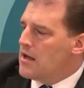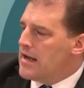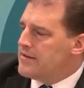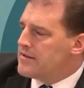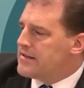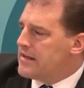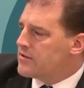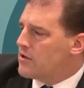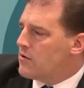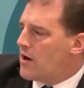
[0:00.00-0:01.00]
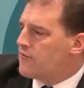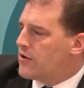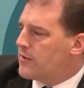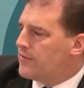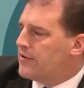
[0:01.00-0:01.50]
In the CSO high
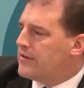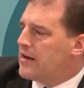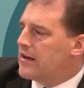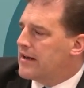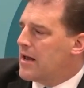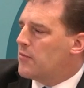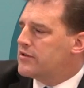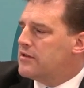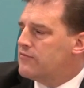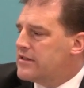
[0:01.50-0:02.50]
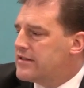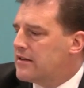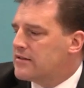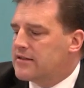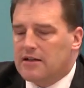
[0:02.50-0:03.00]
frequency data, again, monthly retail
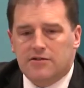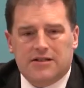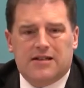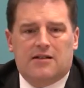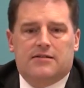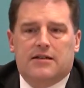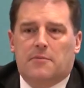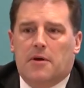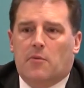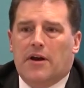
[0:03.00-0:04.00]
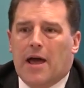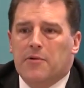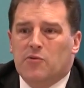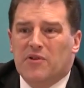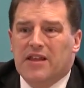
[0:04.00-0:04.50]
sales, it tells us a little bit what
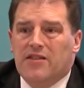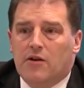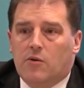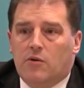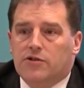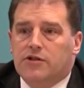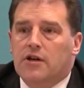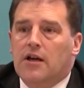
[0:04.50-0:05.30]
happened within the quarter.